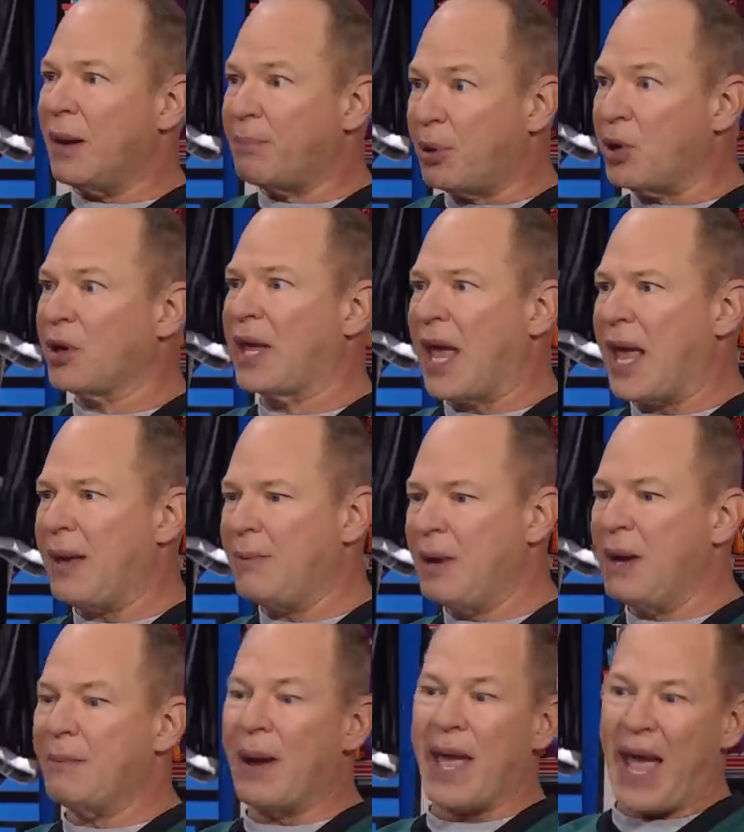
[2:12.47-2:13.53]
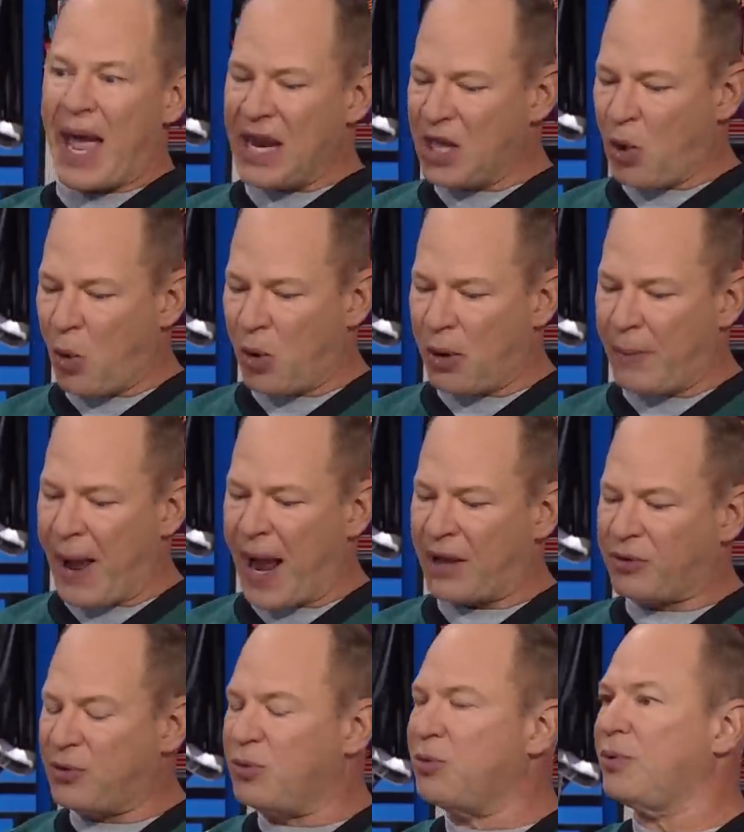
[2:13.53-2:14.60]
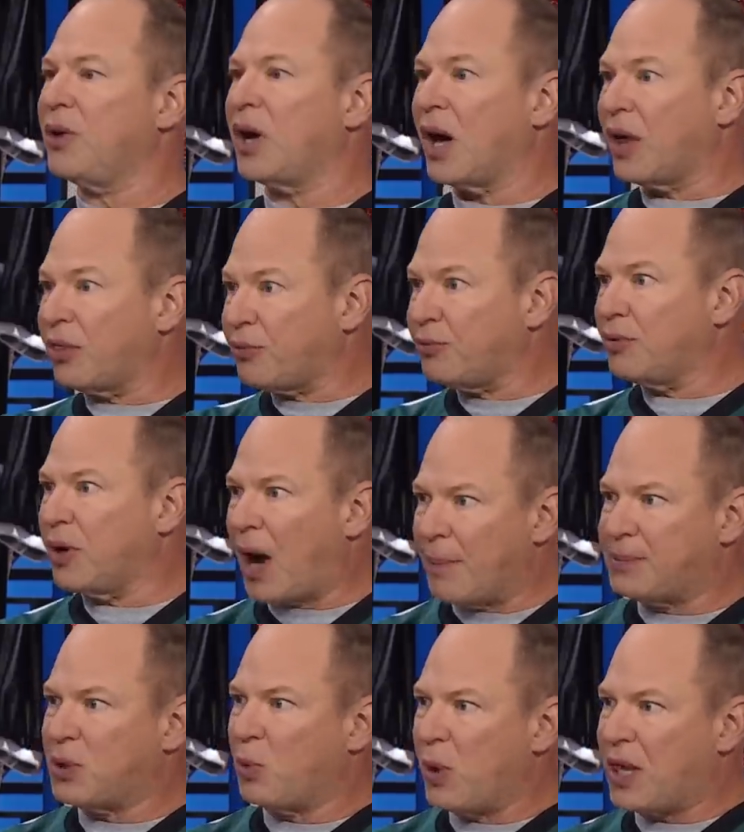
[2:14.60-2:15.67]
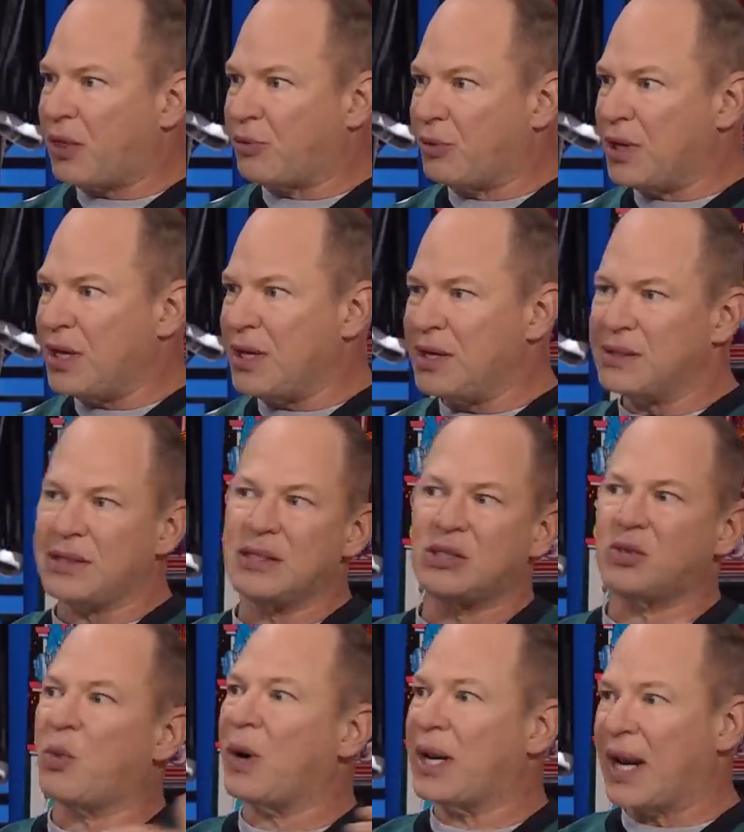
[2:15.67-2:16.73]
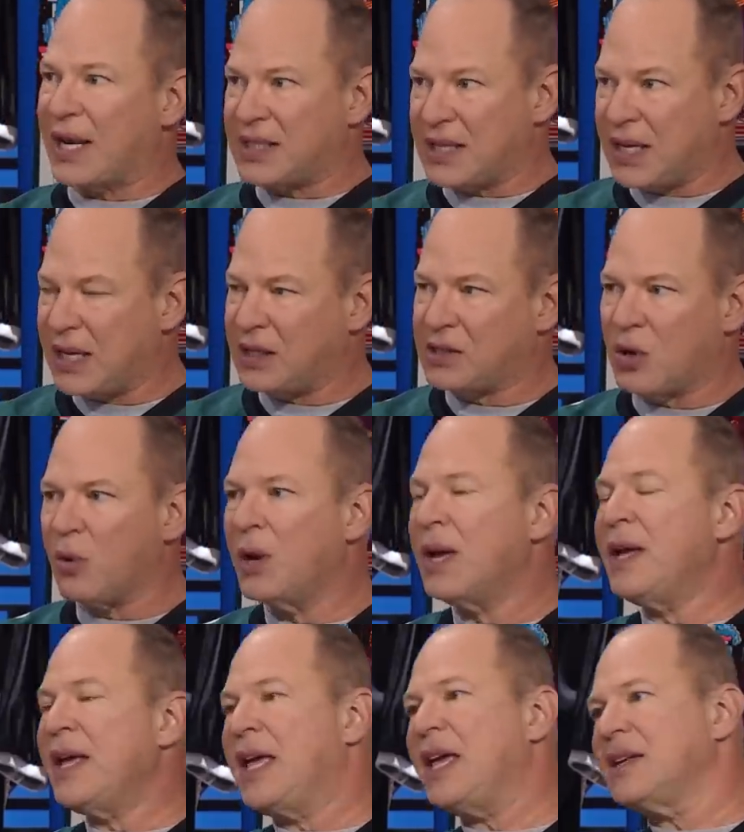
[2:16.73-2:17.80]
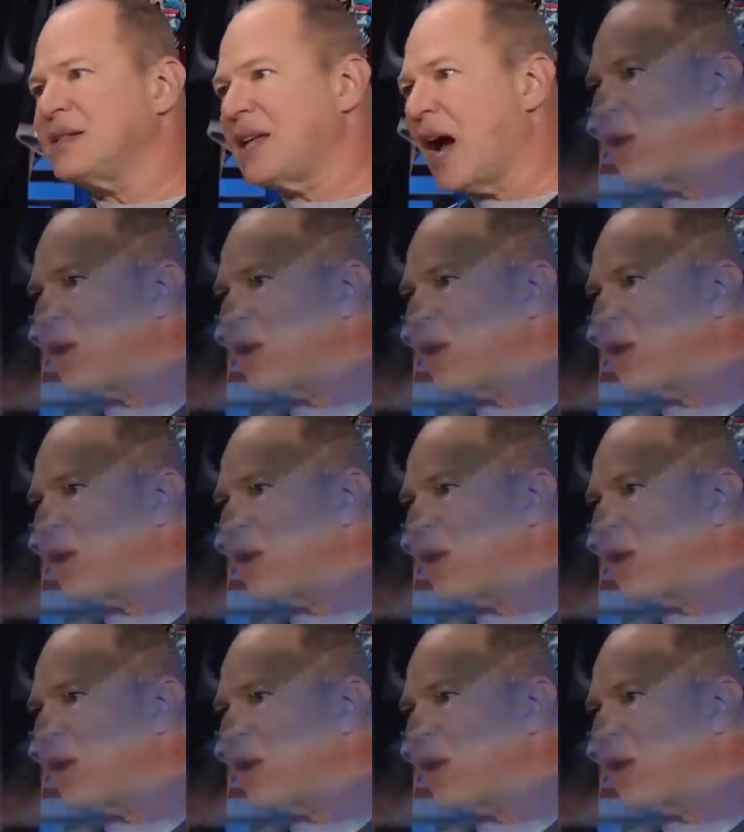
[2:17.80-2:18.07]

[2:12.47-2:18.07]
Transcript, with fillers: per game by any quarterback through uh, th- up to week three since 2019. So he is